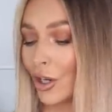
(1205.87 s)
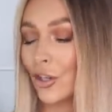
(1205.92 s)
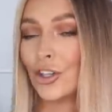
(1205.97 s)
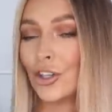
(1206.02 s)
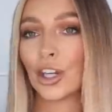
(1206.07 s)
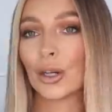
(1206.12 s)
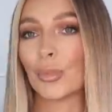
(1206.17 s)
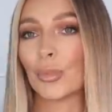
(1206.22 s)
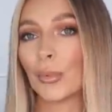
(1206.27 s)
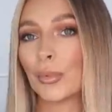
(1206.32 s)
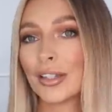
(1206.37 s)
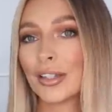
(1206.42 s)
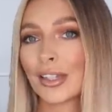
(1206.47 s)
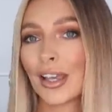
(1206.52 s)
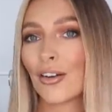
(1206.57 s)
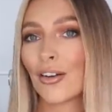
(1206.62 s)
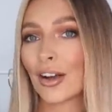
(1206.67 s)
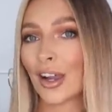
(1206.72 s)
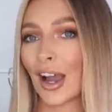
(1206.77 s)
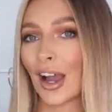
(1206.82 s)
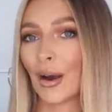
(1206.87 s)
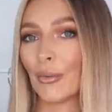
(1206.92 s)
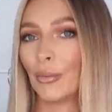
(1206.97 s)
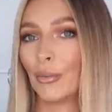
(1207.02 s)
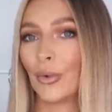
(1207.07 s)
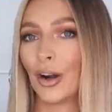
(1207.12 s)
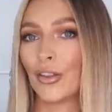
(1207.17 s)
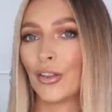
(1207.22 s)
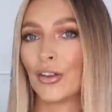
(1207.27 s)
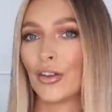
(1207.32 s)
You can probably see on
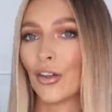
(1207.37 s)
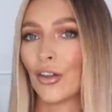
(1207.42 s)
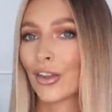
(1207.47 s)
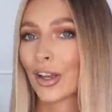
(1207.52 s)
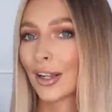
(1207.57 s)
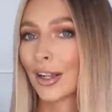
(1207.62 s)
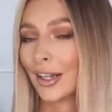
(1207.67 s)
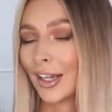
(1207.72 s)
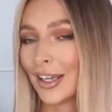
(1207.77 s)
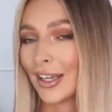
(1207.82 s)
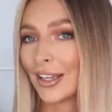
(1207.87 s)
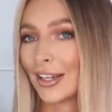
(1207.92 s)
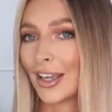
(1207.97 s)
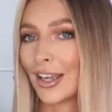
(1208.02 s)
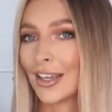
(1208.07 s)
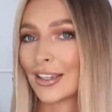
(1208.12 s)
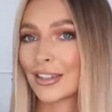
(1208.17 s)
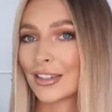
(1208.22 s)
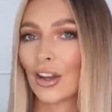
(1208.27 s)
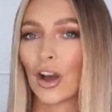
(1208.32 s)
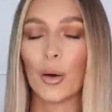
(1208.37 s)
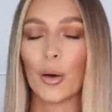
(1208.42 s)
camera, they're not the cleanest.